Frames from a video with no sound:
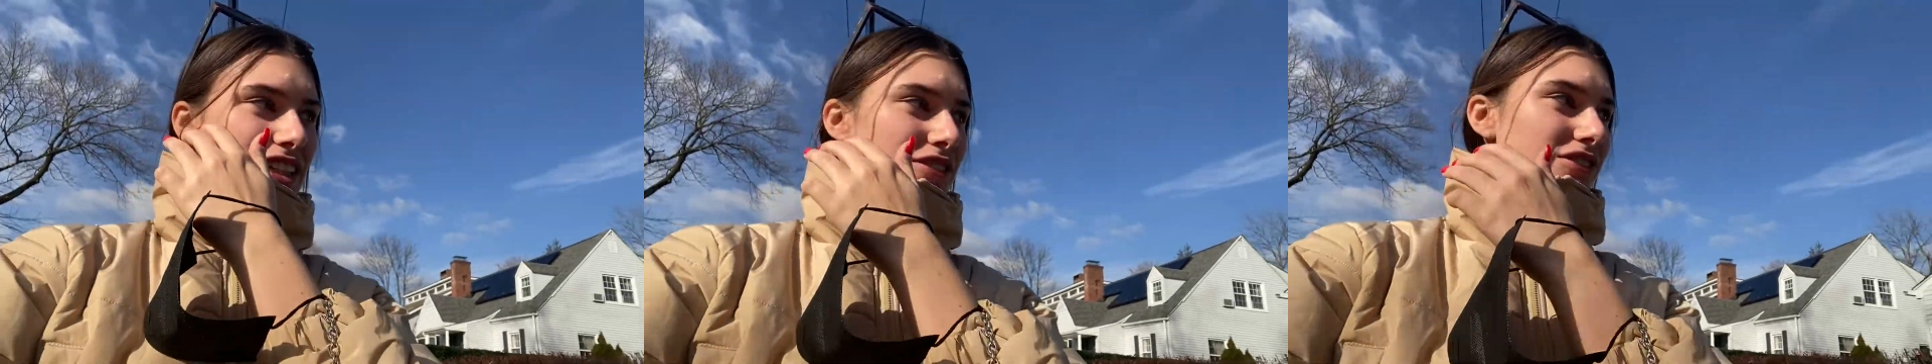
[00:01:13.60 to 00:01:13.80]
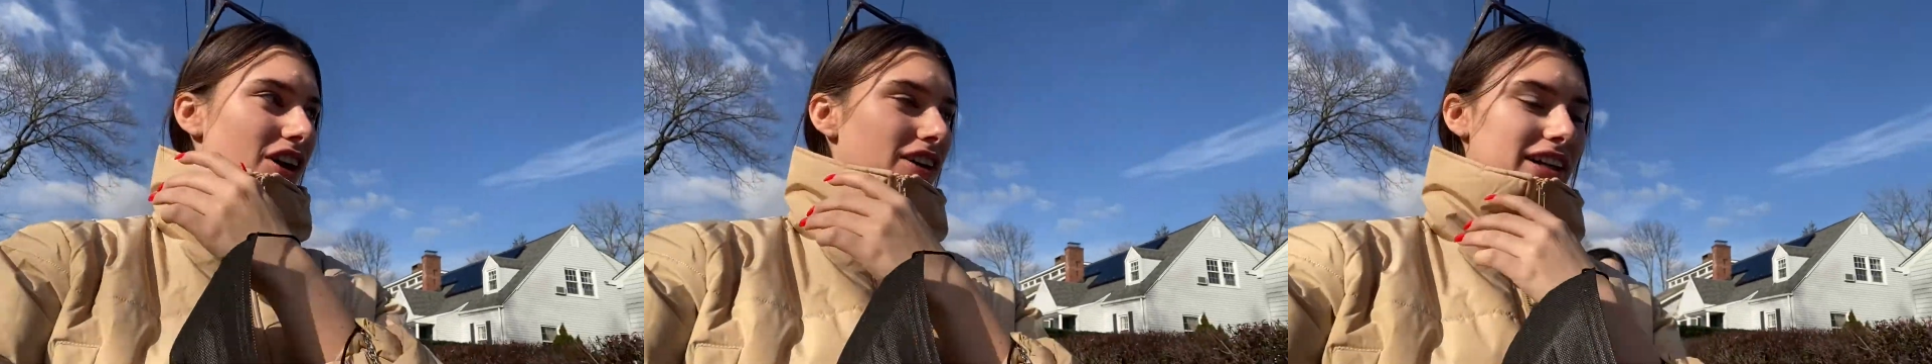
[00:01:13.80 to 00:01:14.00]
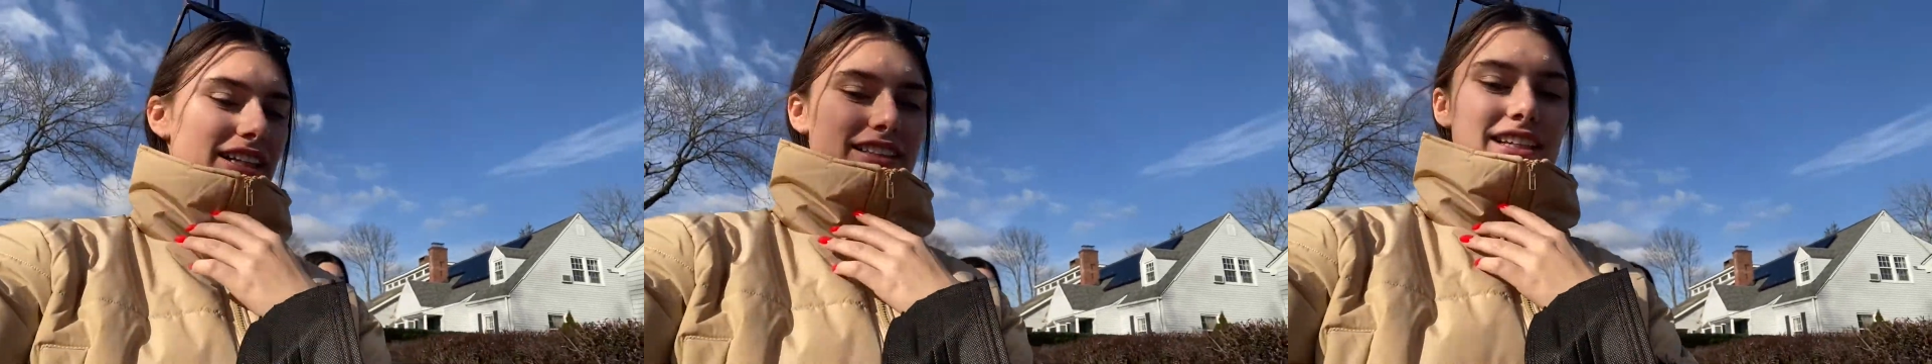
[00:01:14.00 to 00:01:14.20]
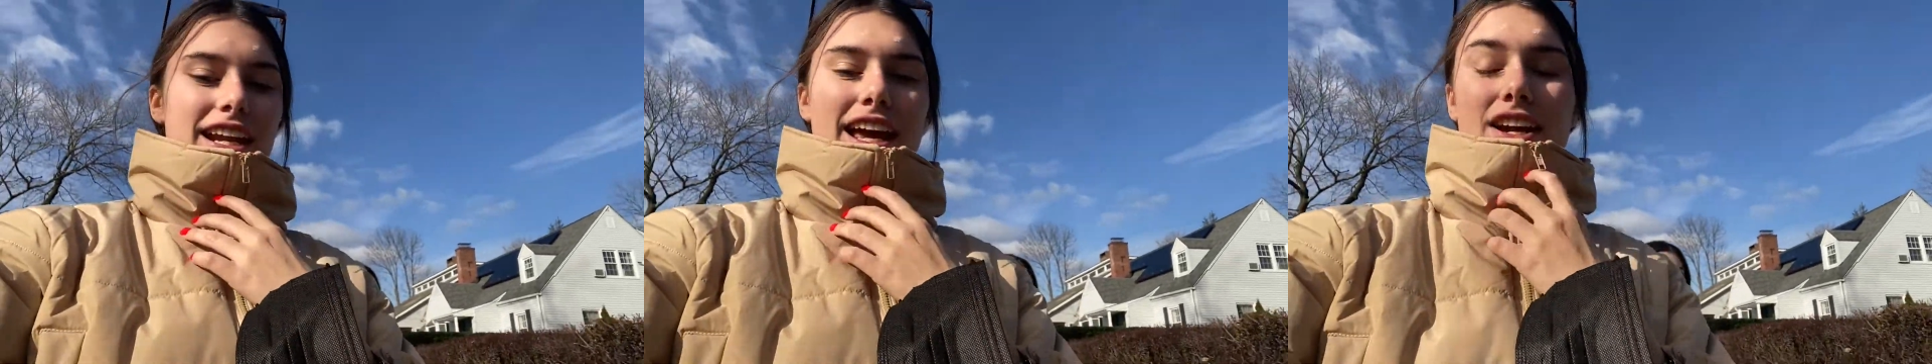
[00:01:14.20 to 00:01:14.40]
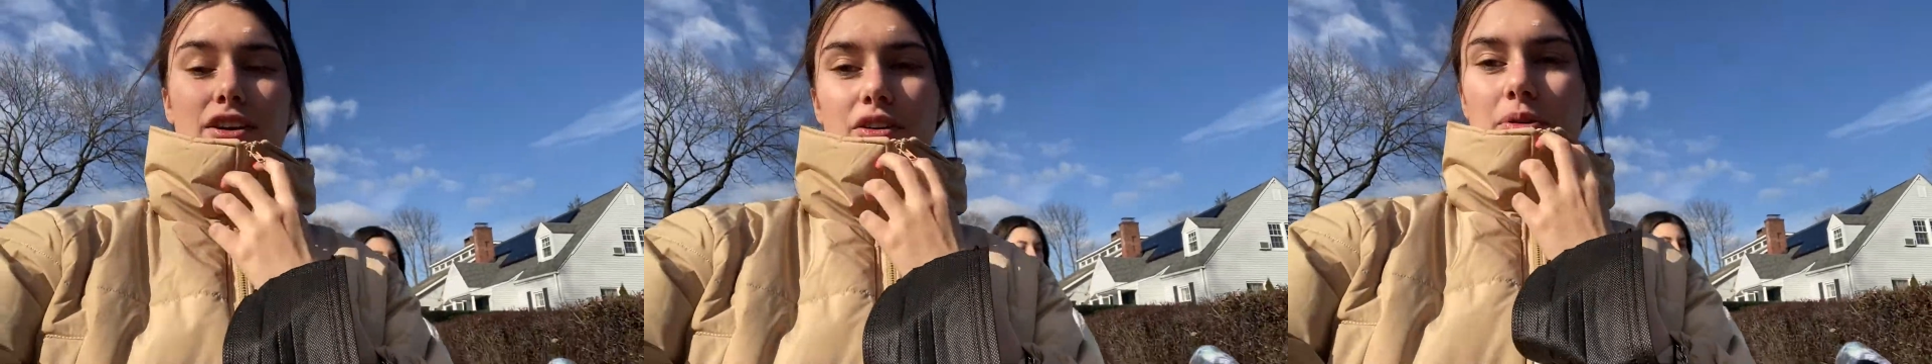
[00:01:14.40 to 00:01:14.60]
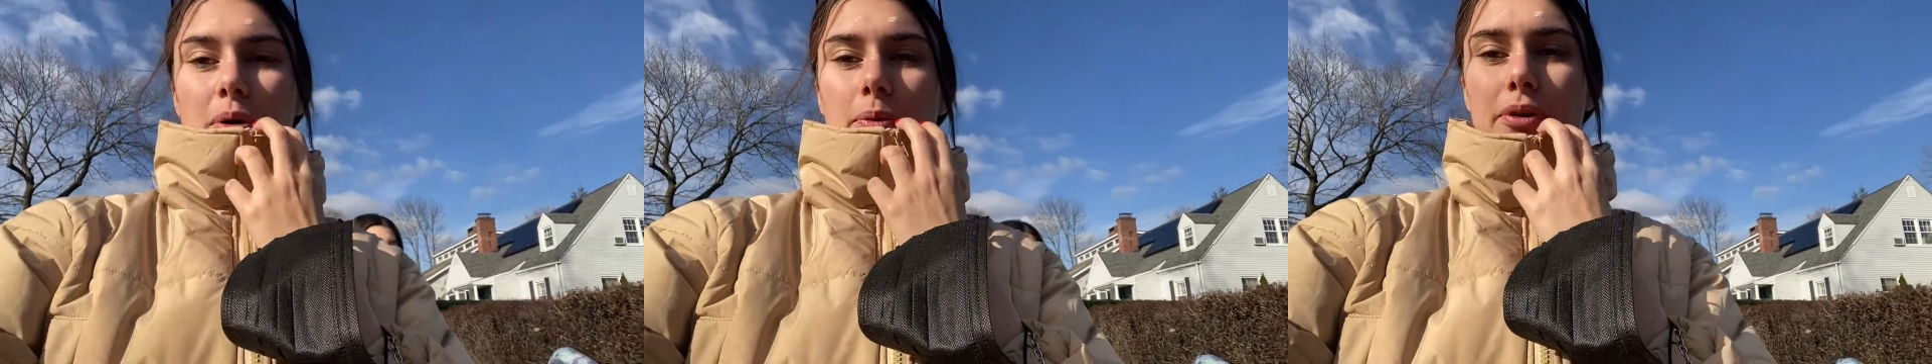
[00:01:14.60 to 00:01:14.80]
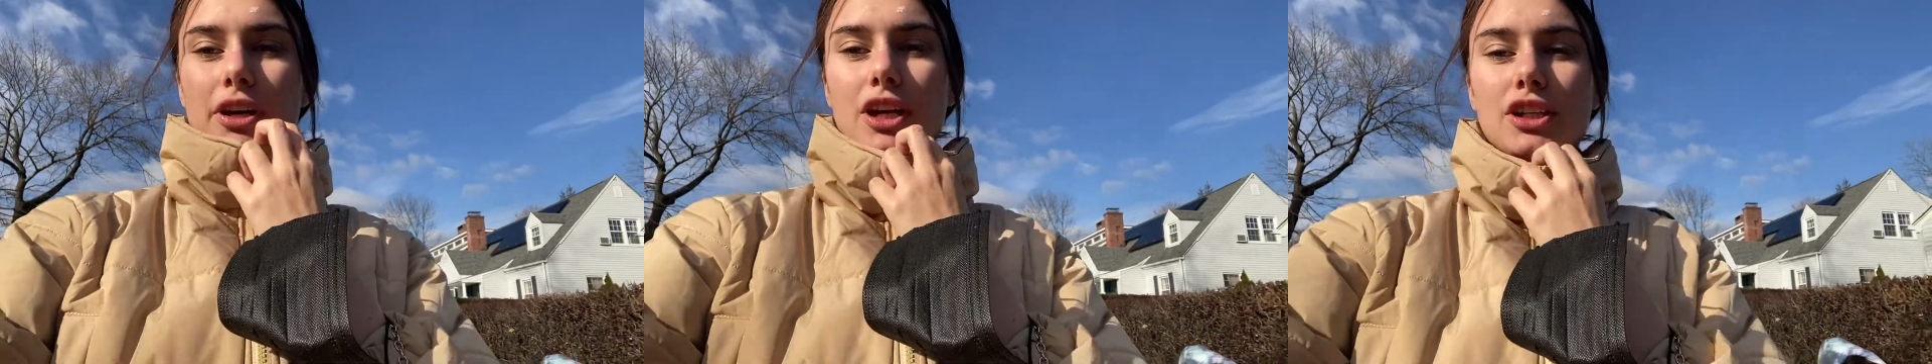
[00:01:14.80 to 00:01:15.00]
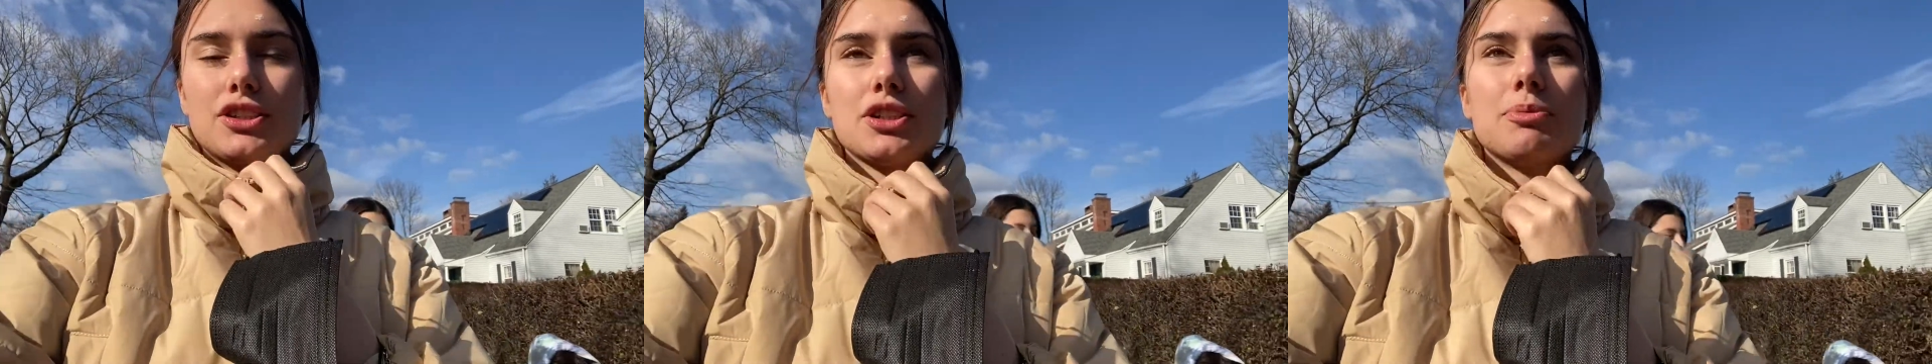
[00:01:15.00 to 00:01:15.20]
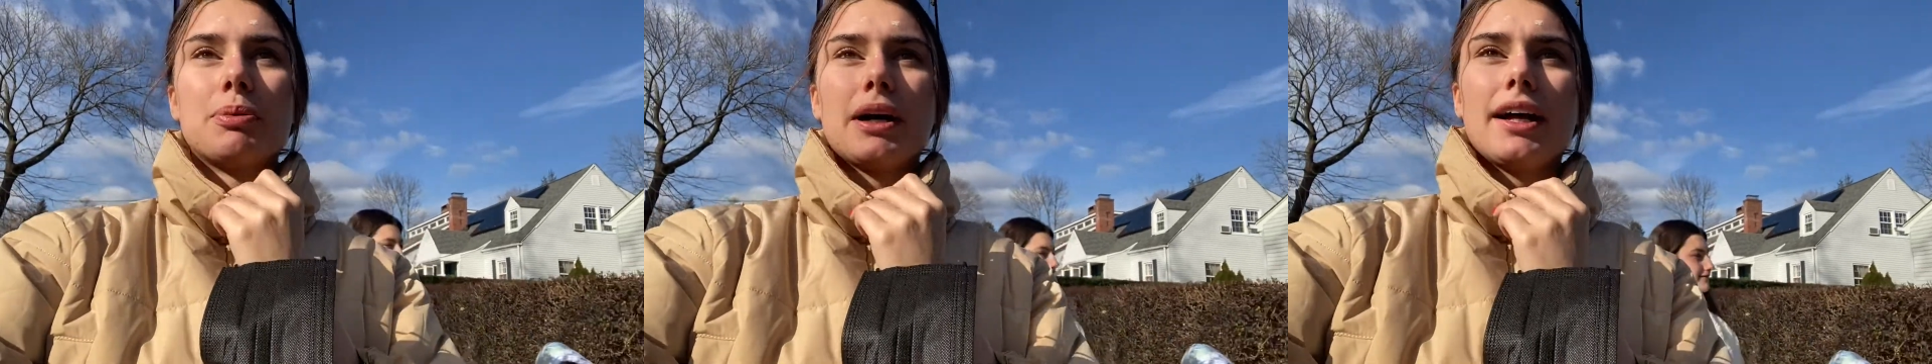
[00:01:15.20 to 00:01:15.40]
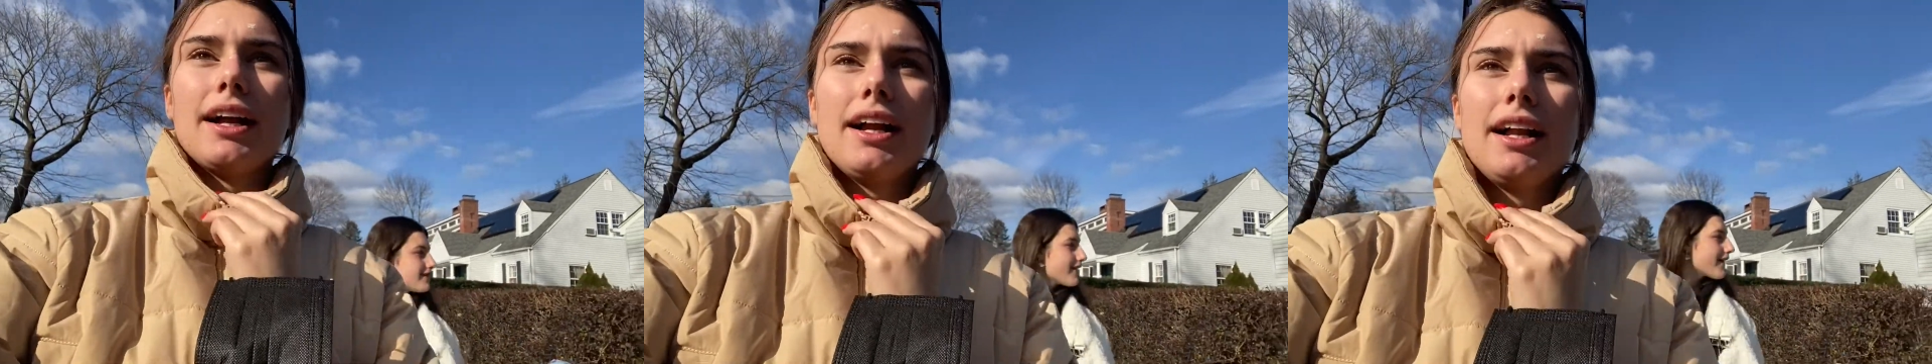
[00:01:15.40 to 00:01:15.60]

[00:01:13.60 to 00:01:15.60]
vlogging today. I don't know what we're gonna do, but